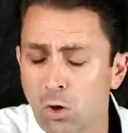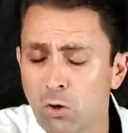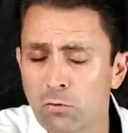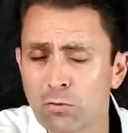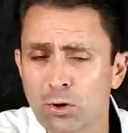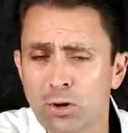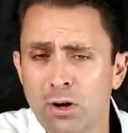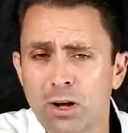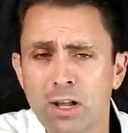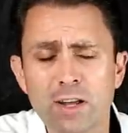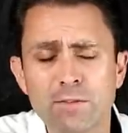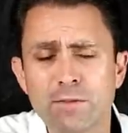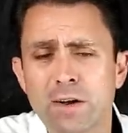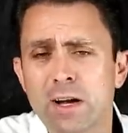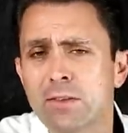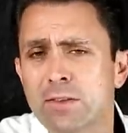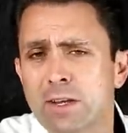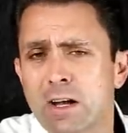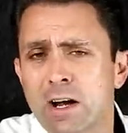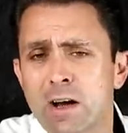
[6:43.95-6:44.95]
Overall, I
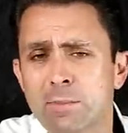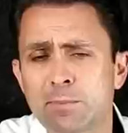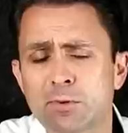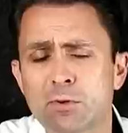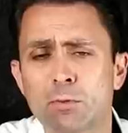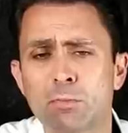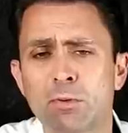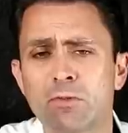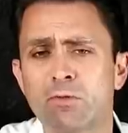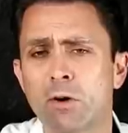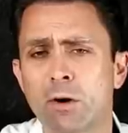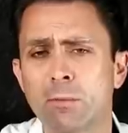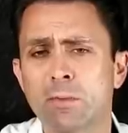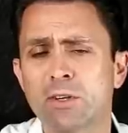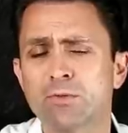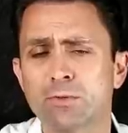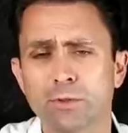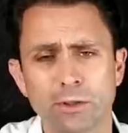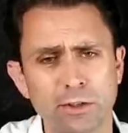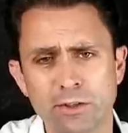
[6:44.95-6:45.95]
found the optical
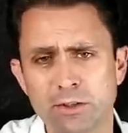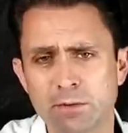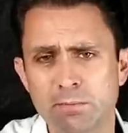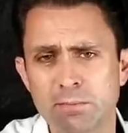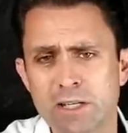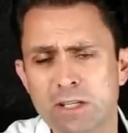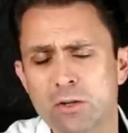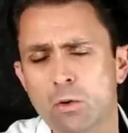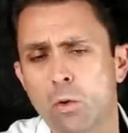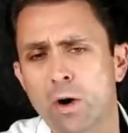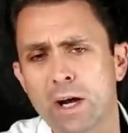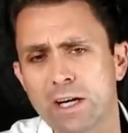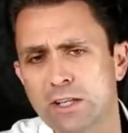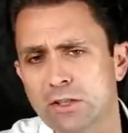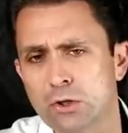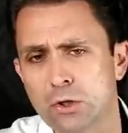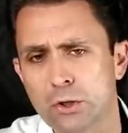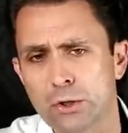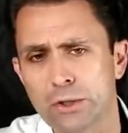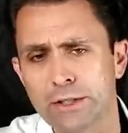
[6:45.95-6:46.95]
performance really to be
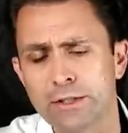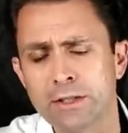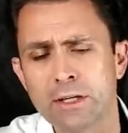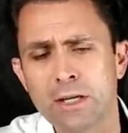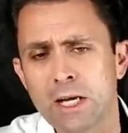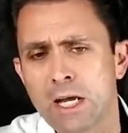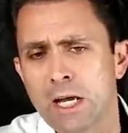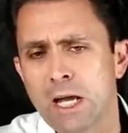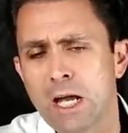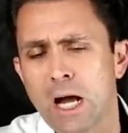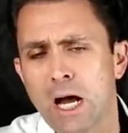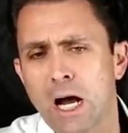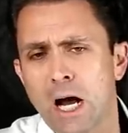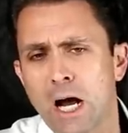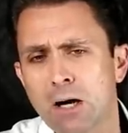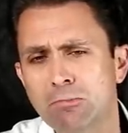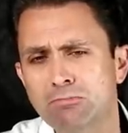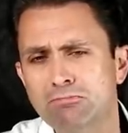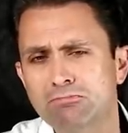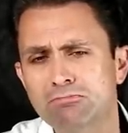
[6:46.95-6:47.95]
quite good.
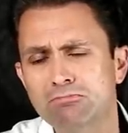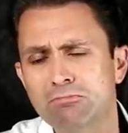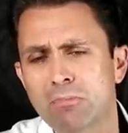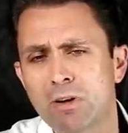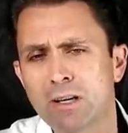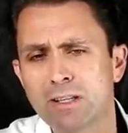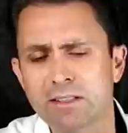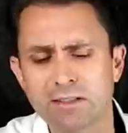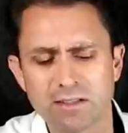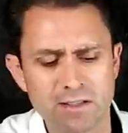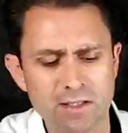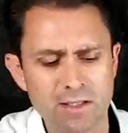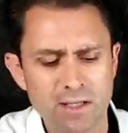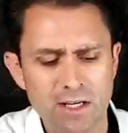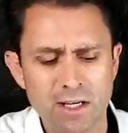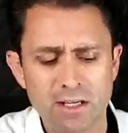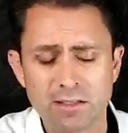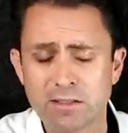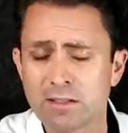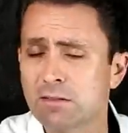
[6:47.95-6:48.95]
Um, it,
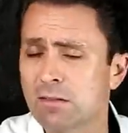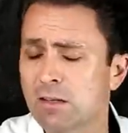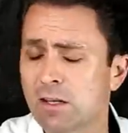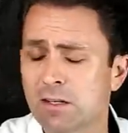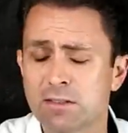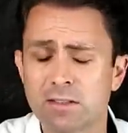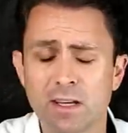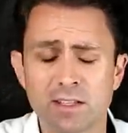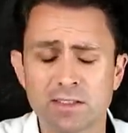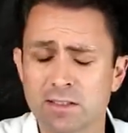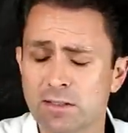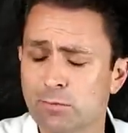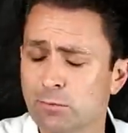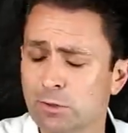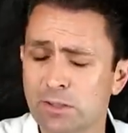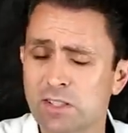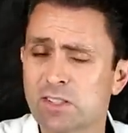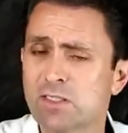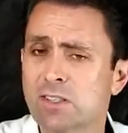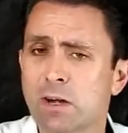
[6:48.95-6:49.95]
it doesn't
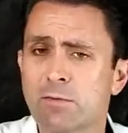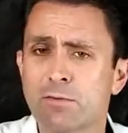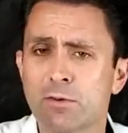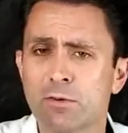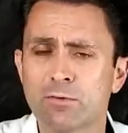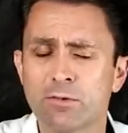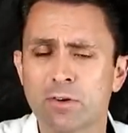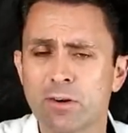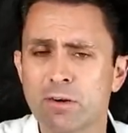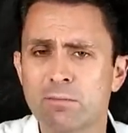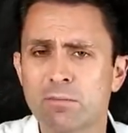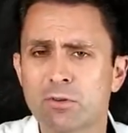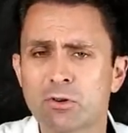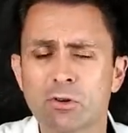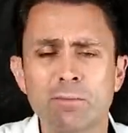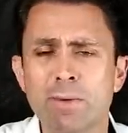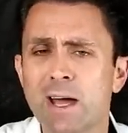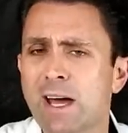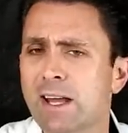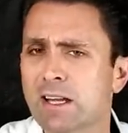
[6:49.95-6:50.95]
really suffer from
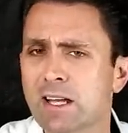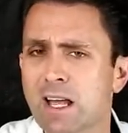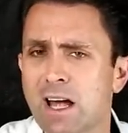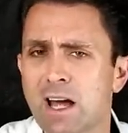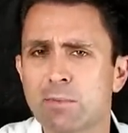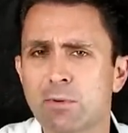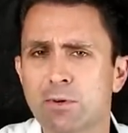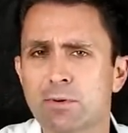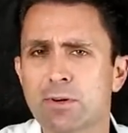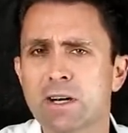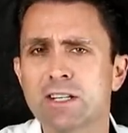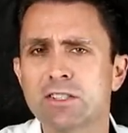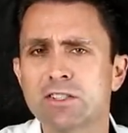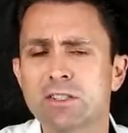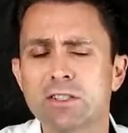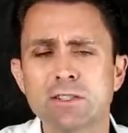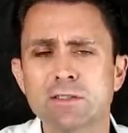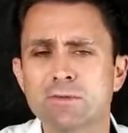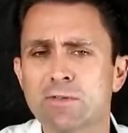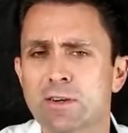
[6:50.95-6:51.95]
chromatic
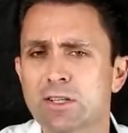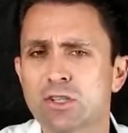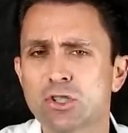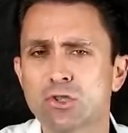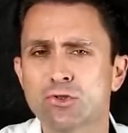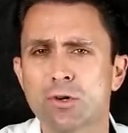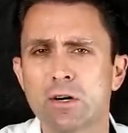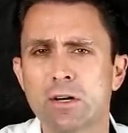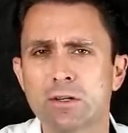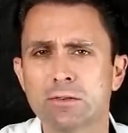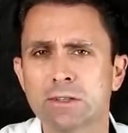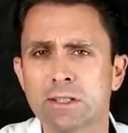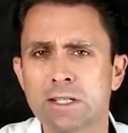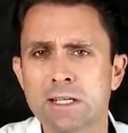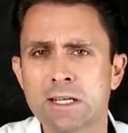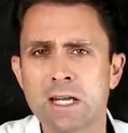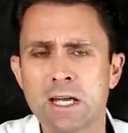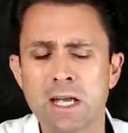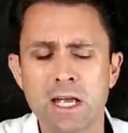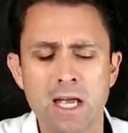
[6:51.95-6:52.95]
aberrations very
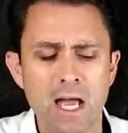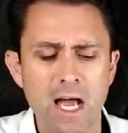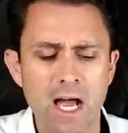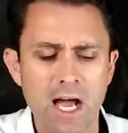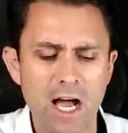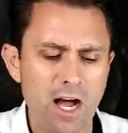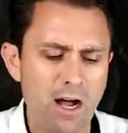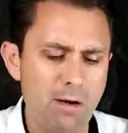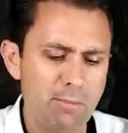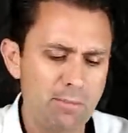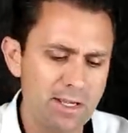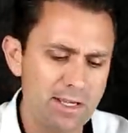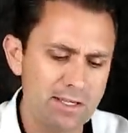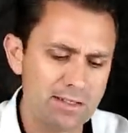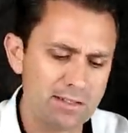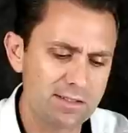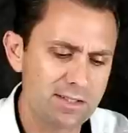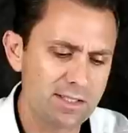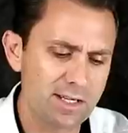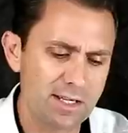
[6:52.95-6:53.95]
strongly. Um,
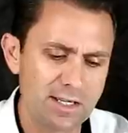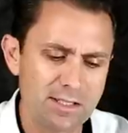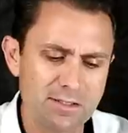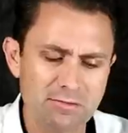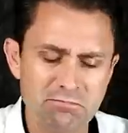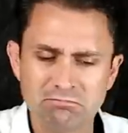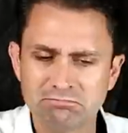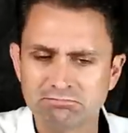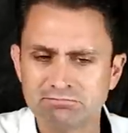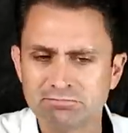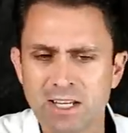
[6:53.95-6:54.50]
it uh,